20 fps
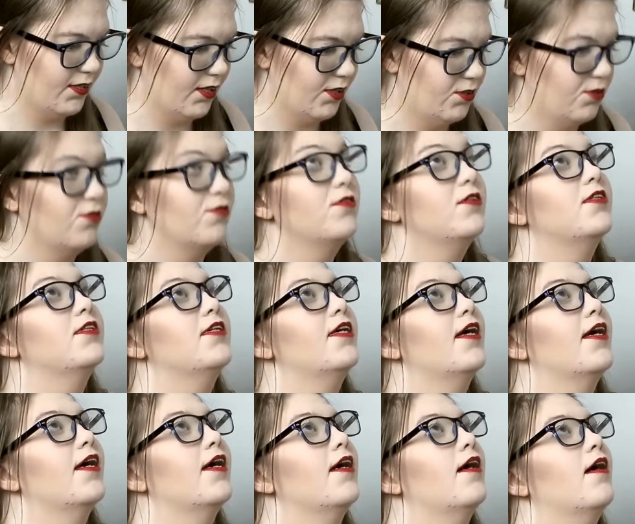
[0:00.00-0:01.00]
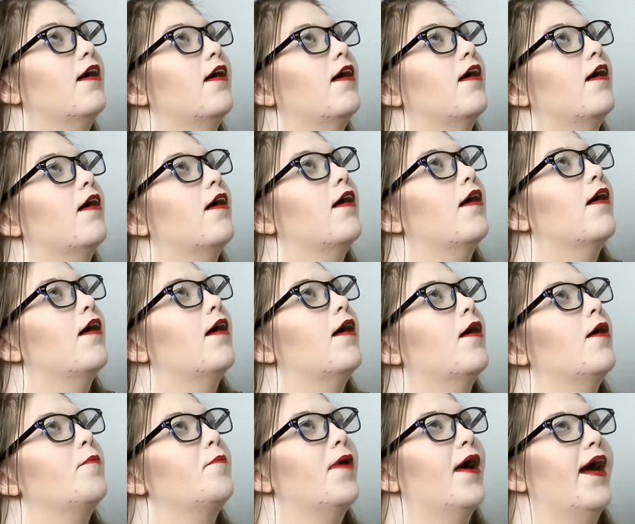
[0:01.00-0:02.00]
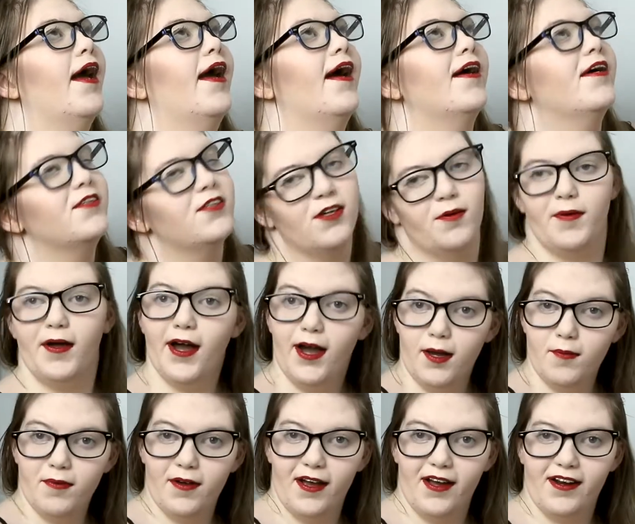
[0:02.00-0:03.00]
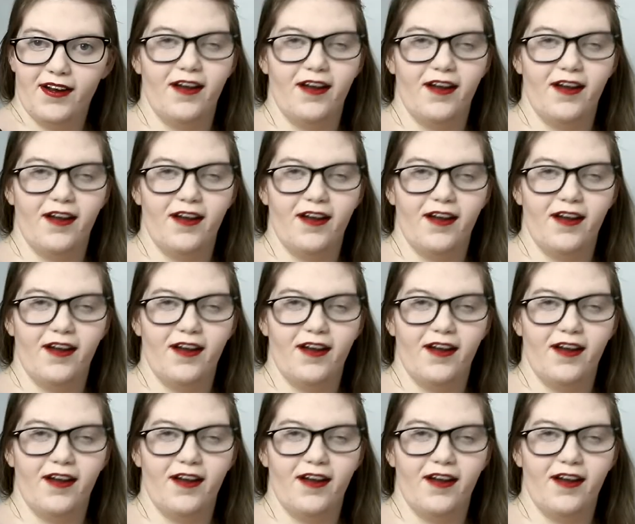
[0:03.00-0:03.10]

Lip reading: get to see my hands on my iPad